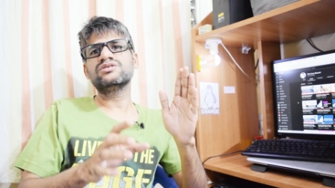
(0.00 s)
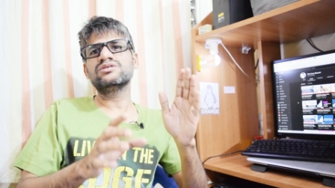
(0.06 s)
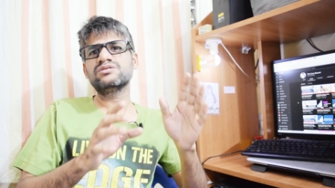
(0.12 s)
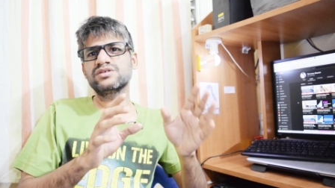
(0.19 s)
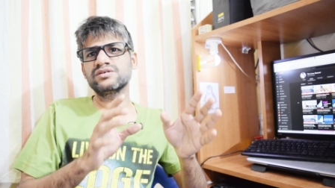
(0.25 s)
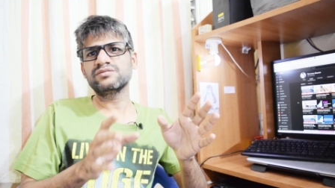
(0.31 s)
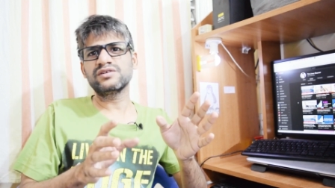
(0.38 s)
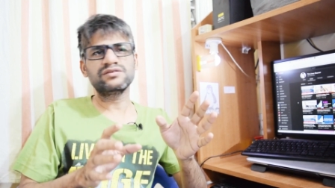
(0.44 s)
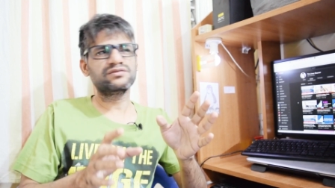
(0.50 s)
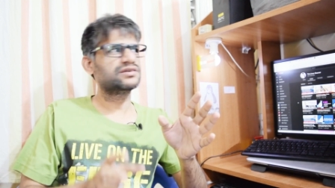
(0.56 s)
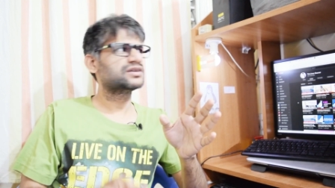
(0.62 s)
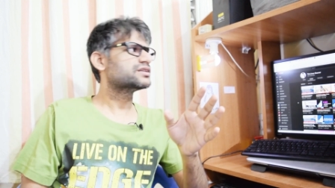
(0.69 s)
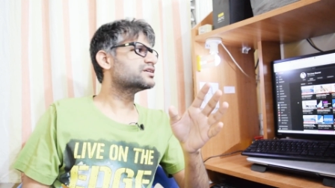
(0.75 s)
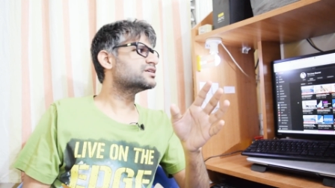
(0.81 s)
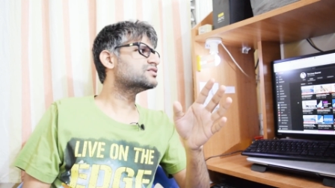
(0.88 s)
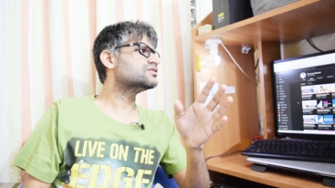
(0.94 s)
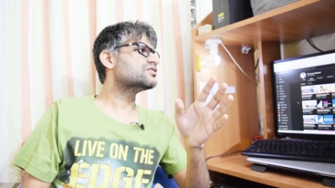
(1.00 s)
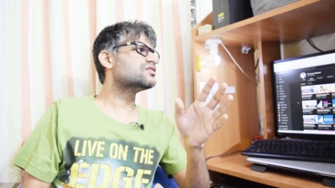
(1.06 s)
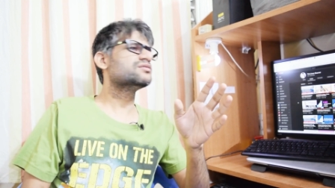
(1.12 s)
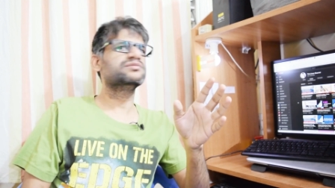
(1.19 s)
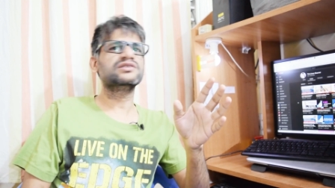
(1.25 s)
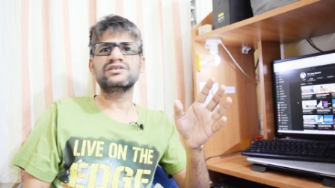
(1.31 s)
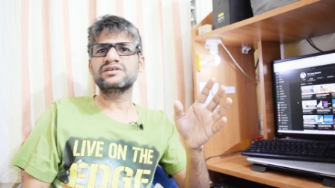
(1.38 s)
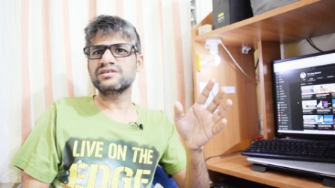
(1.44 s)
suitable for the
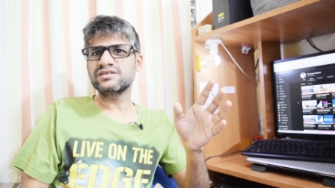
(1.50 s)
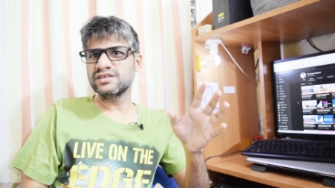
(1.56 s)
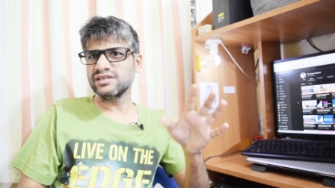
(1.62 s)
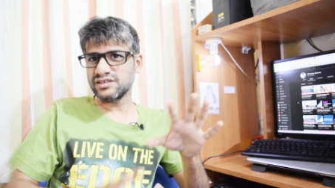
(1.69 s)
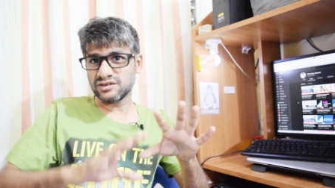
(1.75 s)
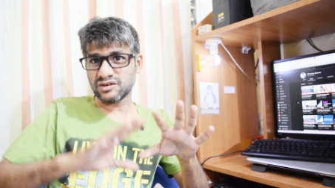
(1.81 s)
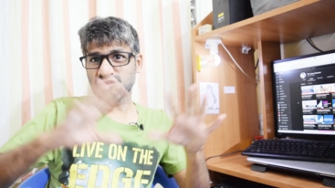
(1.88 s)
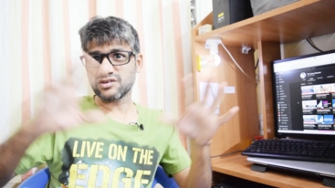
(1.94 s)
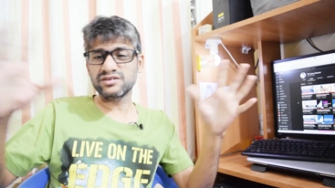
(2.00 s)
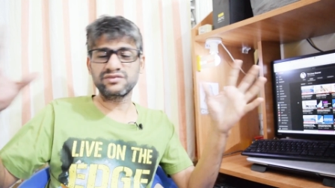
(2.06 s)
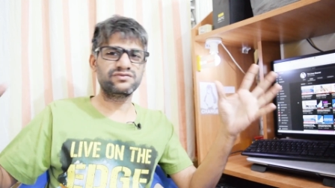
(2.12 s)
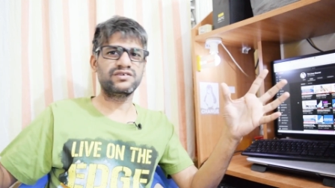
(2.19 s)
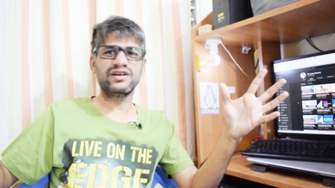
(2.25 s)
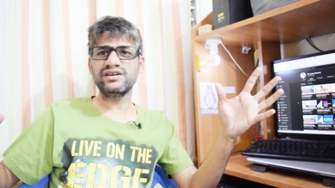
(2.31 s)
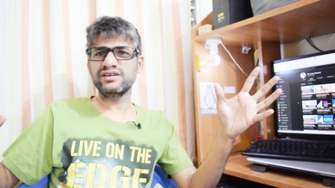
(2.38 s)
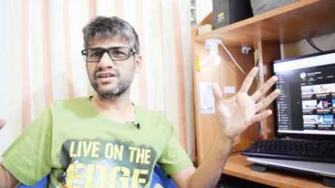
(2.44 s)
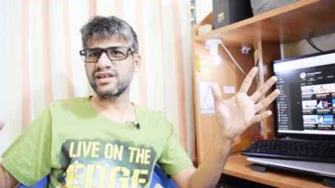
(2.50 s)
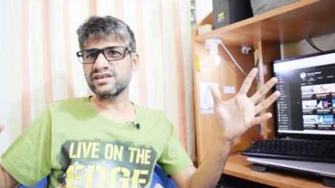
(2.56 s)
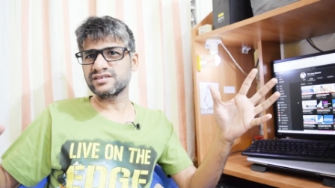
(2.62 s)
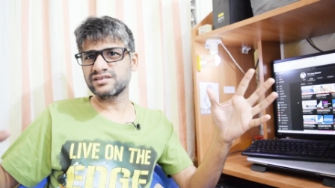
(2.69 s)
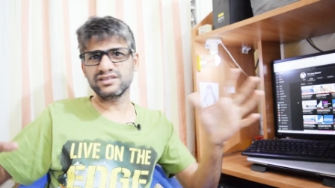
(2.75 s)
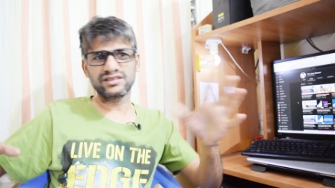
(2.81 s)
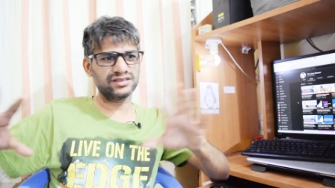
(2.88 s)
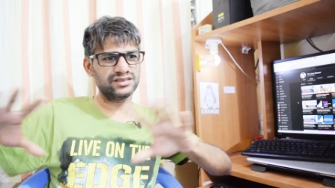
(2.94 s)
job because he talks
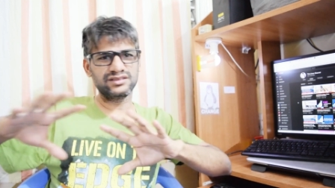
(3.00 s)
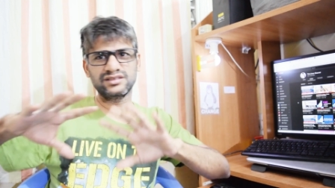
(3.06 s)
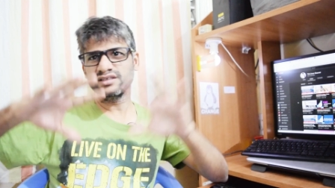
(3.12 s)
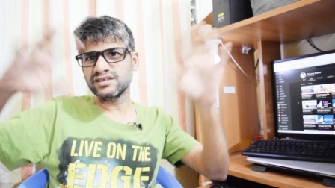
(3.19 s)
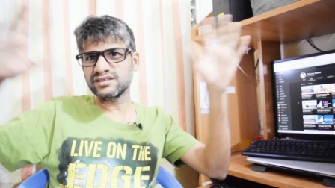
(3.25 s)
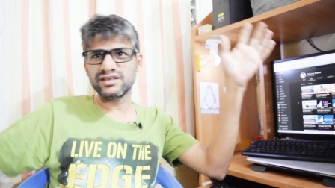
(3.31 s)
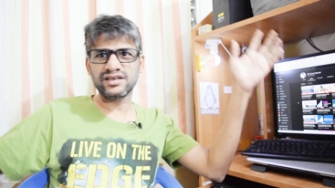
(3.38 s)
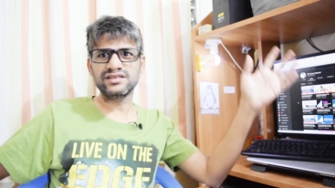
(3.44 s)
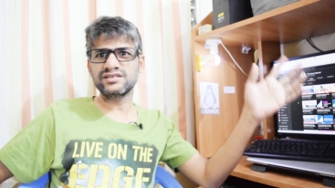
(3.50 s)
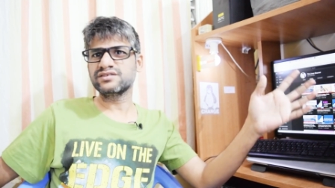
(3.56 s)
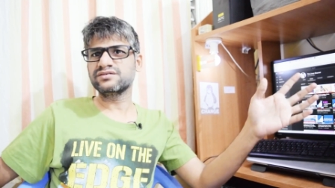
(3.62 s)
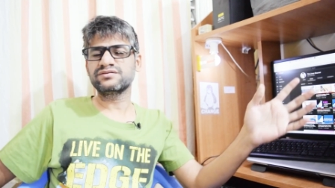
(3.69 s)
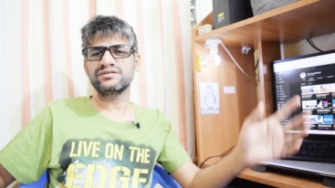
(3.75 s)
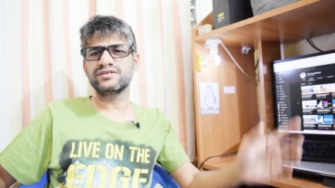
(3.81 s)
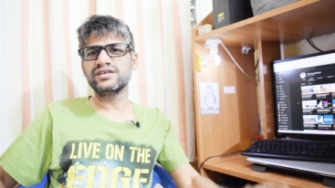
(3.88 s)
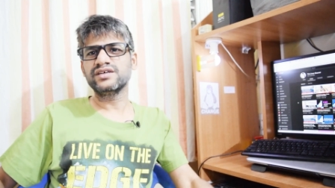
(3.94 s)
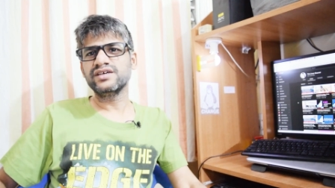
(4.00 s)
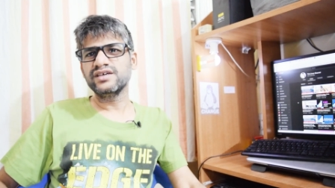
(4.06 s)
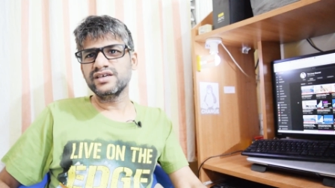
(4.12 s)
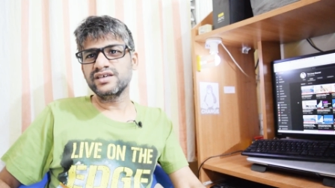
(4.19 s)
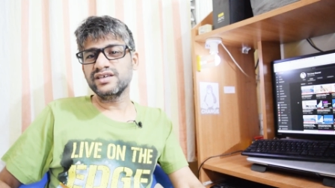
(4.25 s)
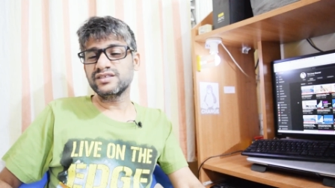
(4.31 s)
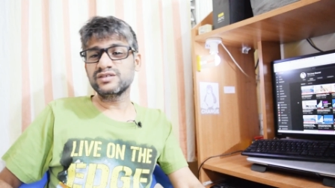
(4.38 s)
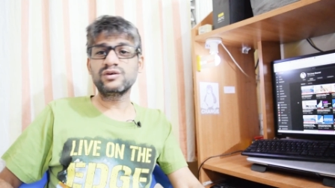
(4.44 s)
fantastic, he says as if
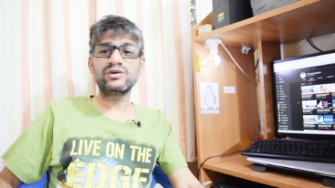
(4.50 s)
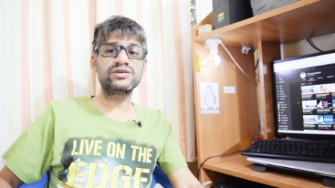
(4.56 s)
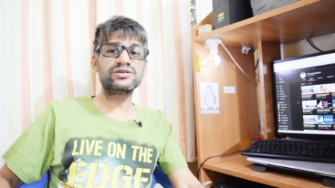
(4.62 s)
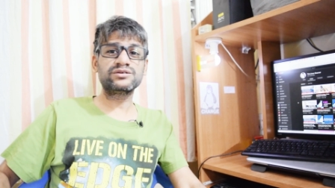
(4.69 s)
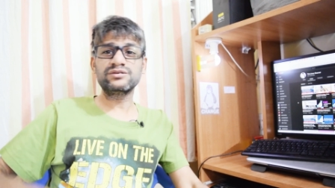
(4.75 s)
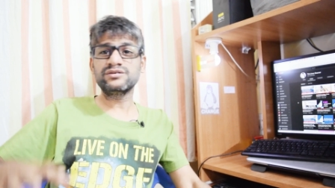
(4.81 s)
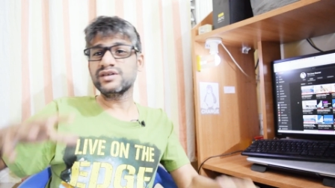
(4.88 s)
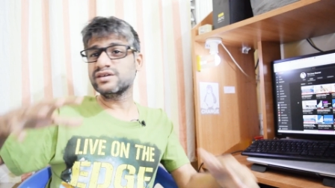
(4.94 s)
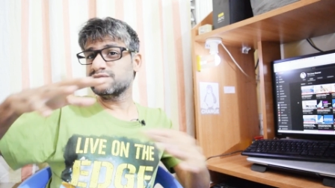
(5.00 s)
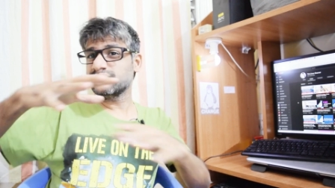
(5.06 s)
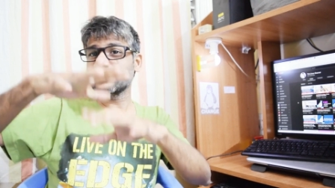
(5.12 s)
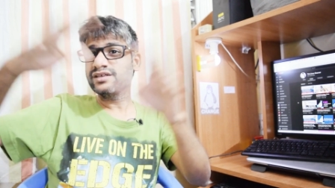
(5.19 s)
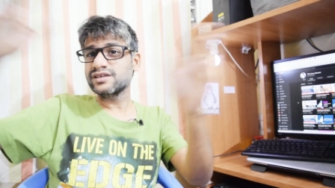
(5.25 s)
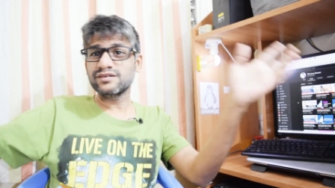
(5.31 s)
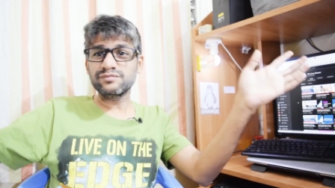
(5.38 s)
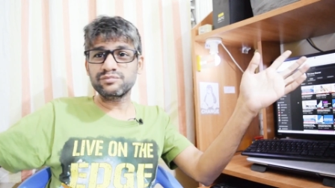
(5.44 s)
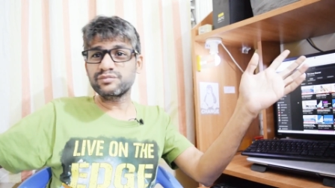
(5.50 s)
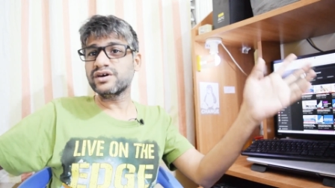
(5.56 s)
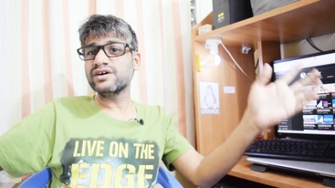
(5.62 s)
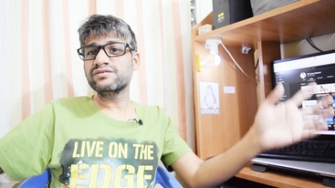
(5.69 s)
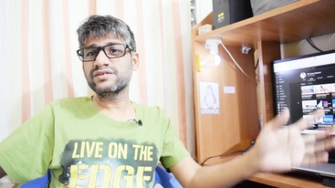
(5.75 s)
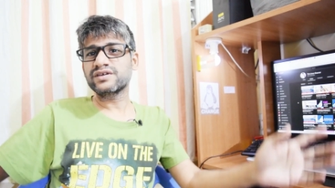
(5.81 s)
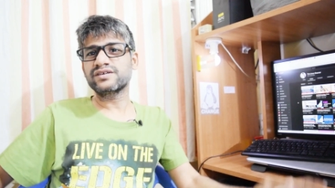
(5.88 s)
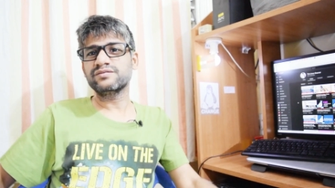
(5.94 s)
he's going to do everything
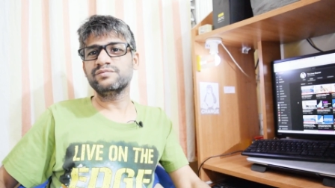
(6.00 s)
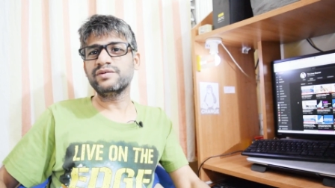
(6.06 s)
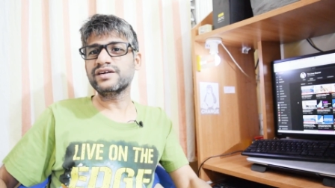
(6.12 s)
perfect.